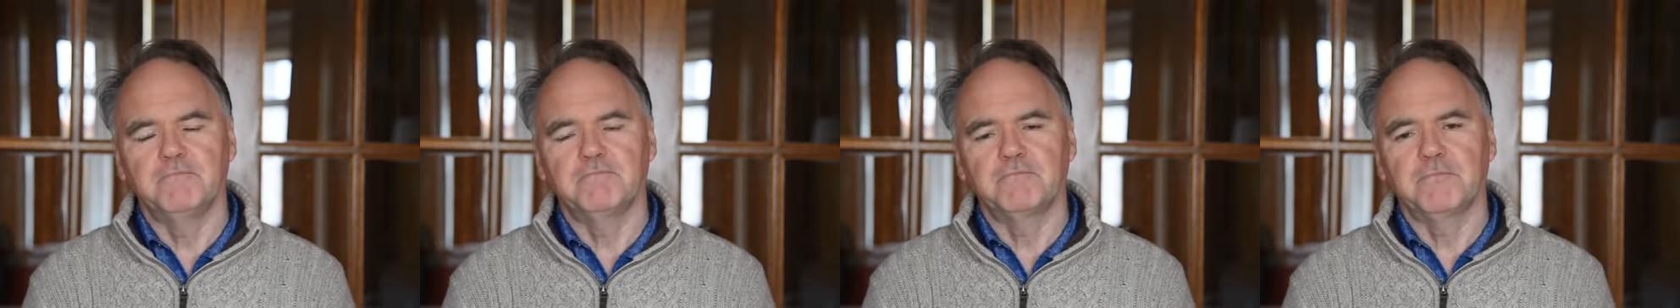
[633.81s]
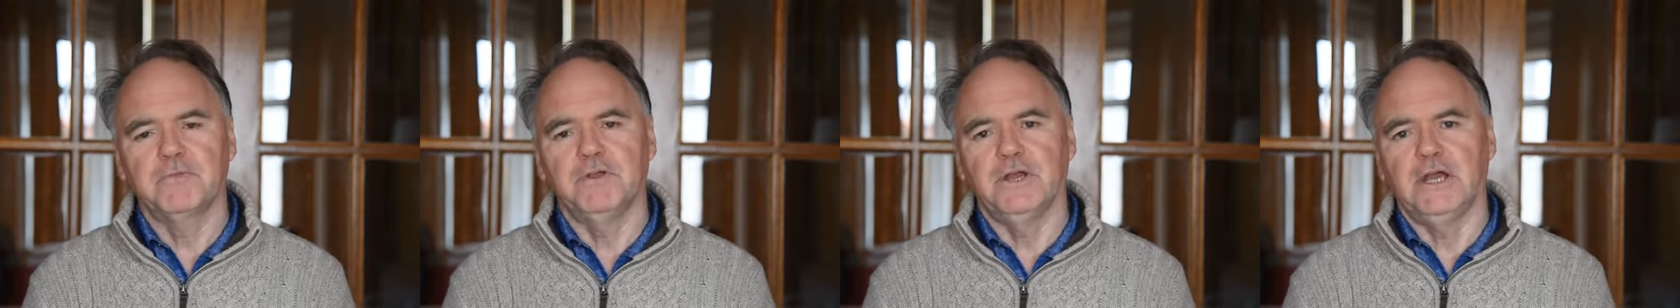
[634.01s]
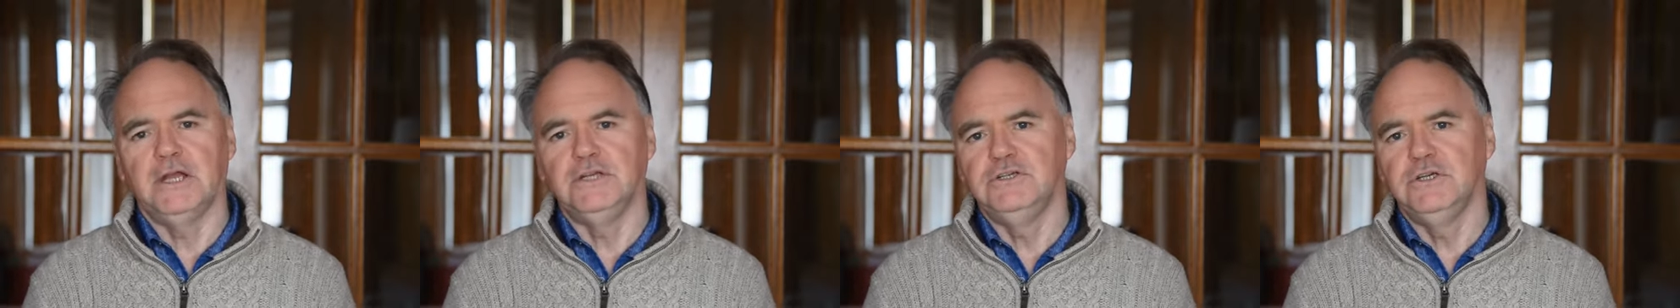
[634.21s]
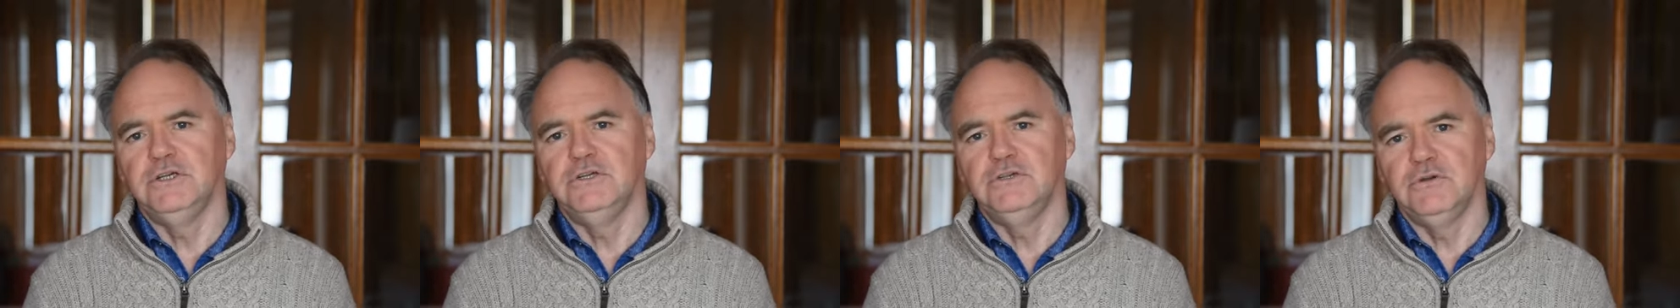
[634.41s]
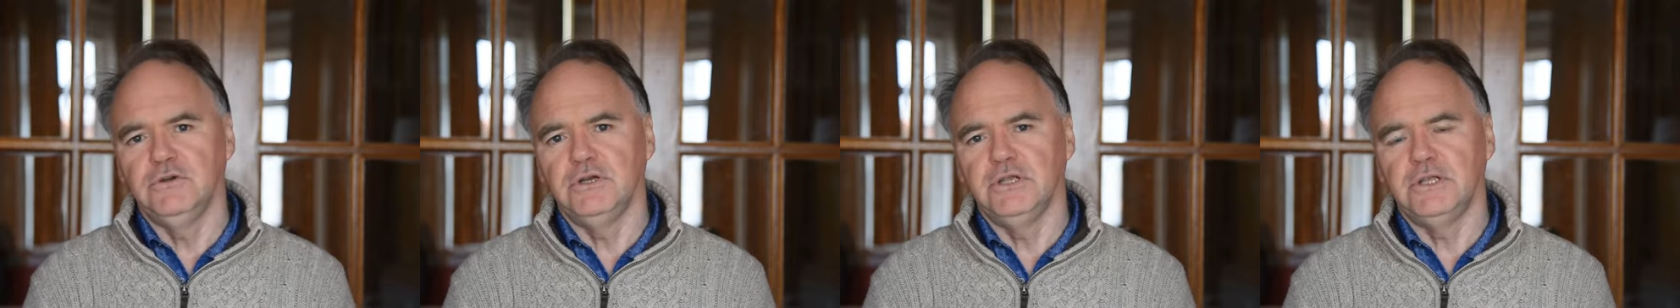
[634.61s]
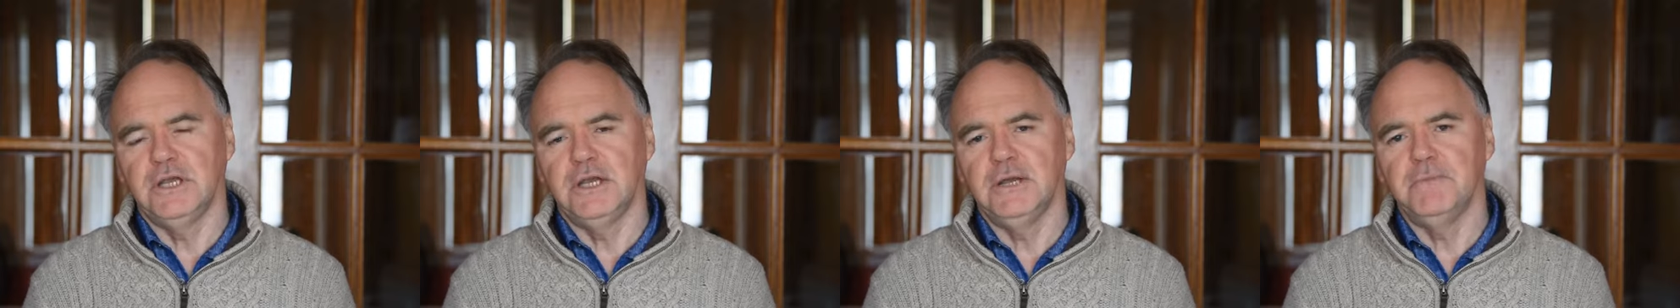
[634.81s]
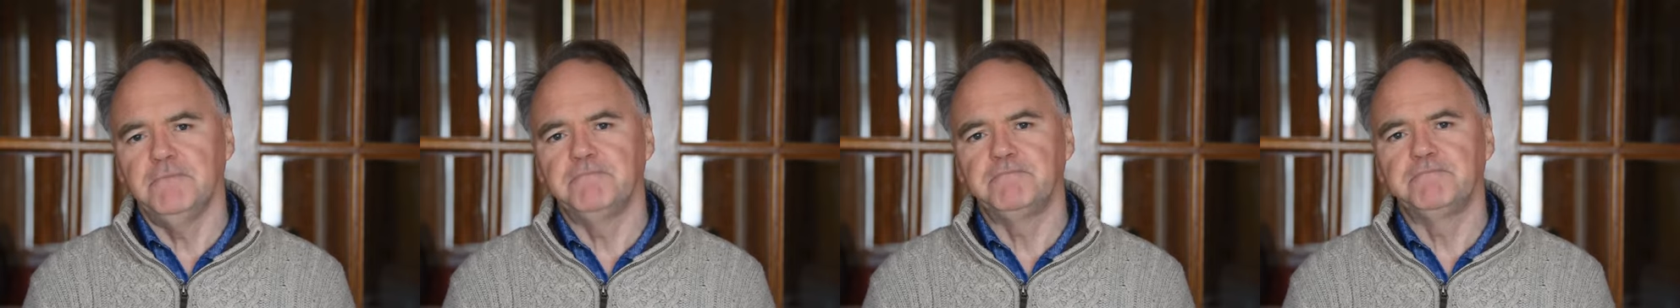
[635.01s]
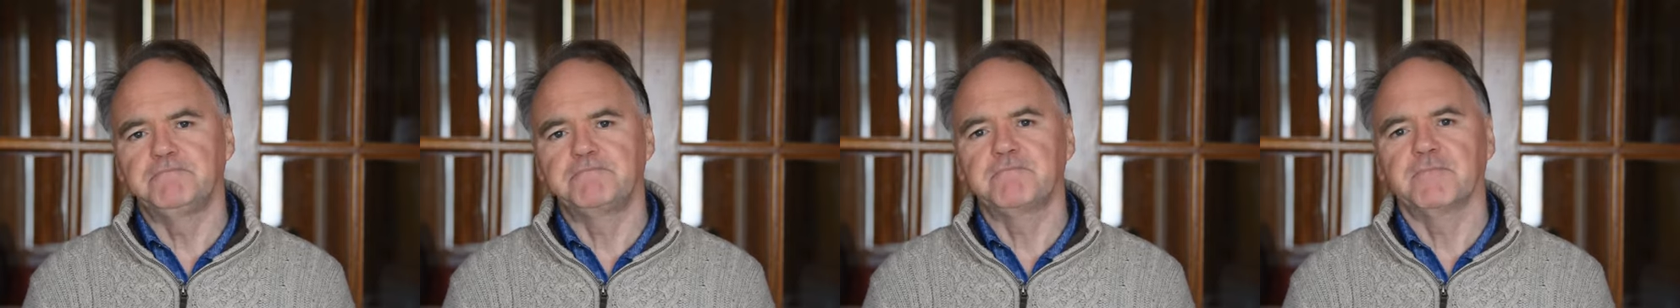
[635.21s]
the ingenuity,
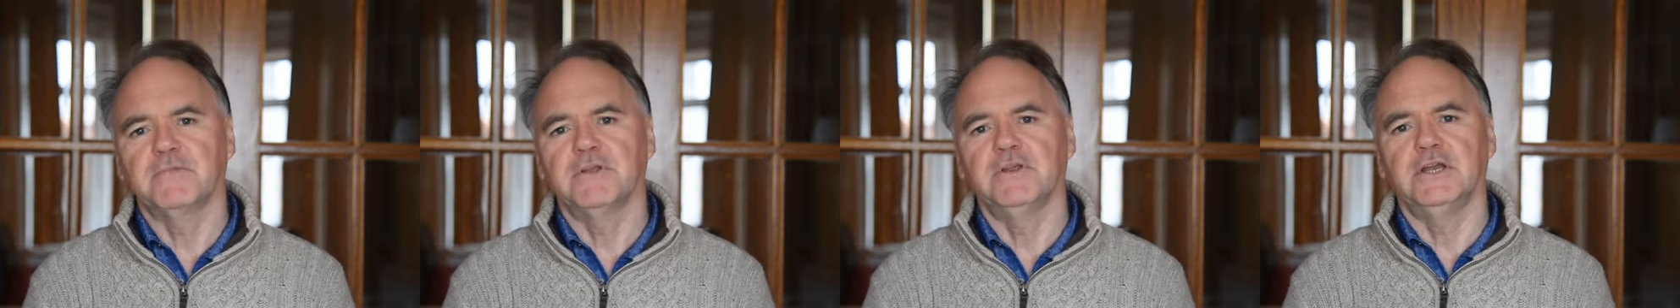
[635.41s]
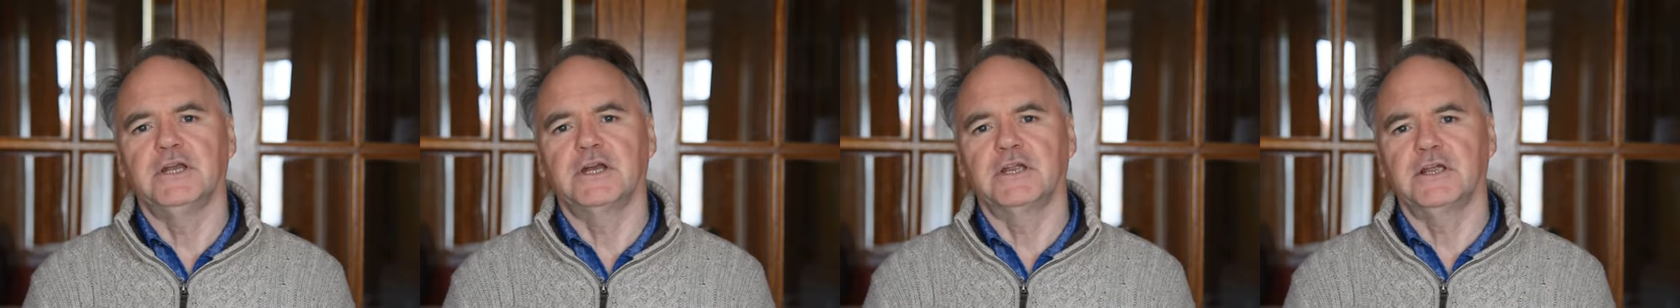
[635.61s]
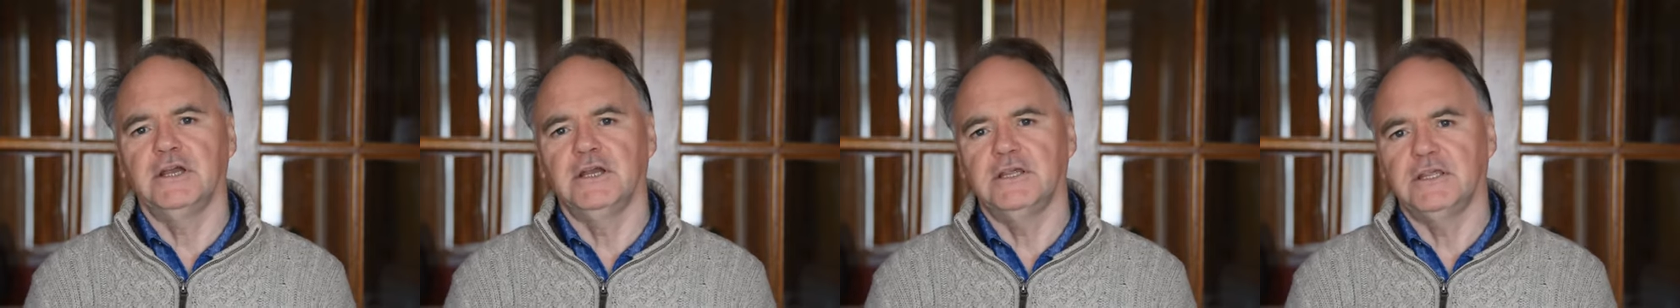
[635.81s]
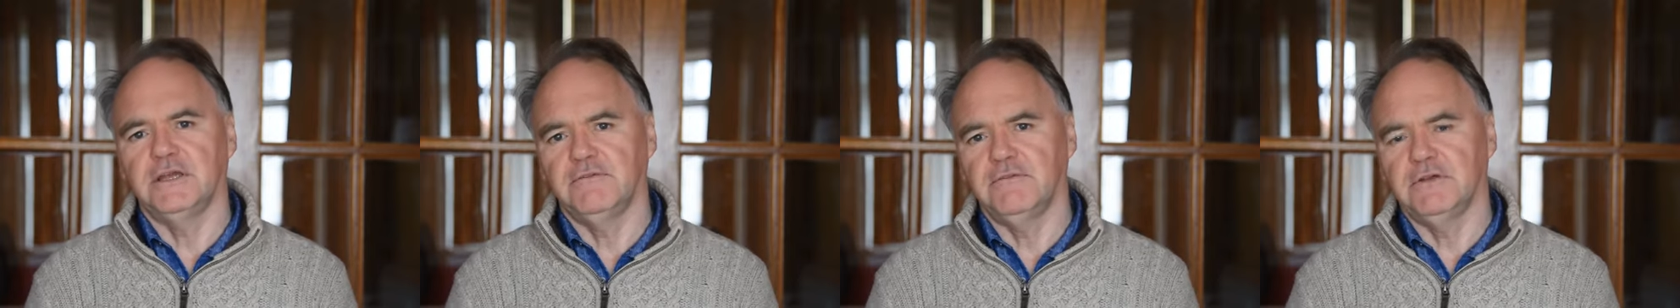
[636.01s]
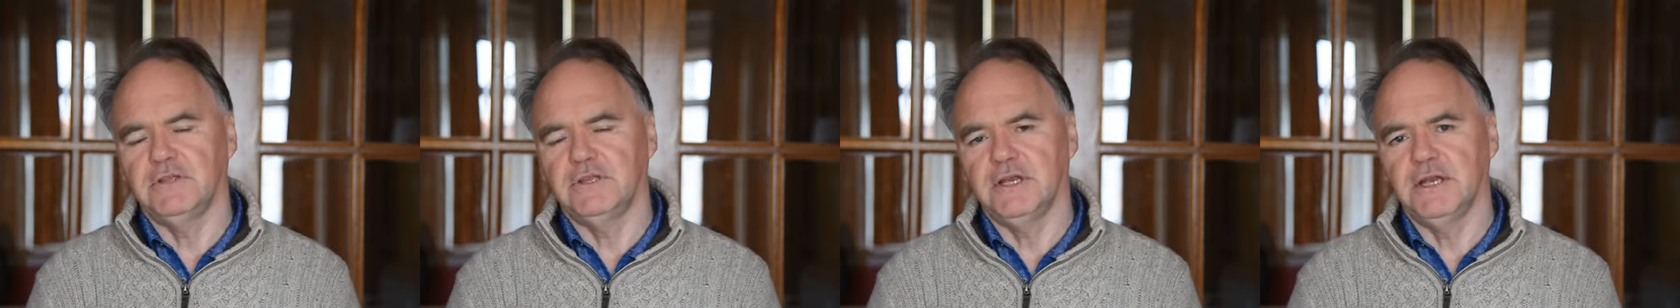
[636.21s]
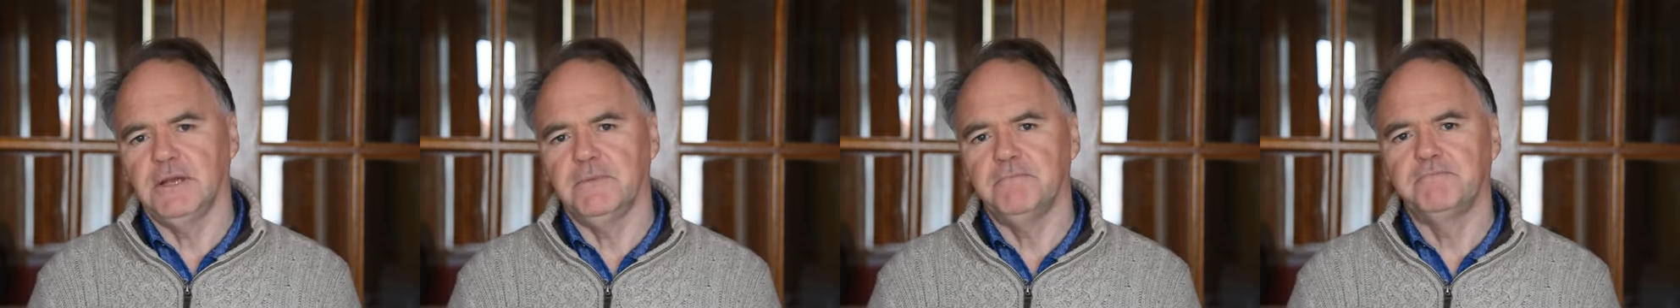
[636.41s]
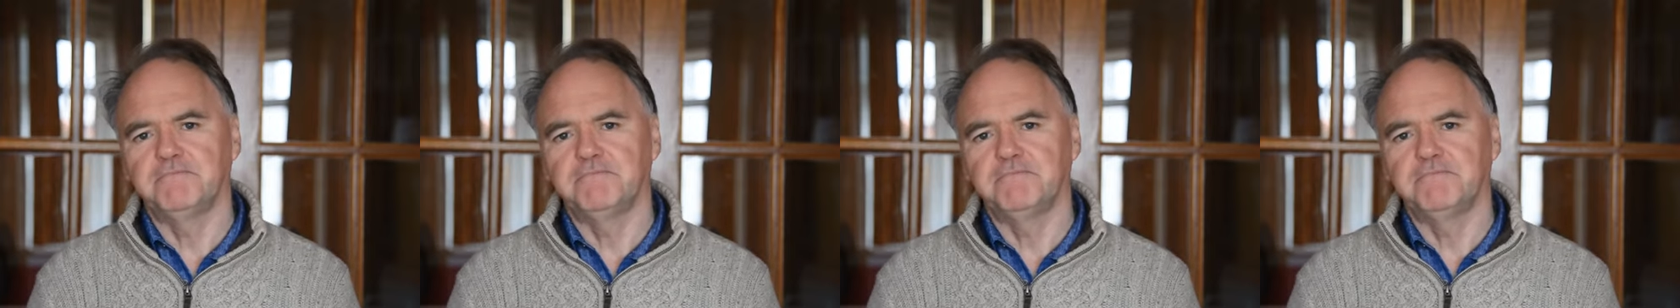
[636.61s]
the creativity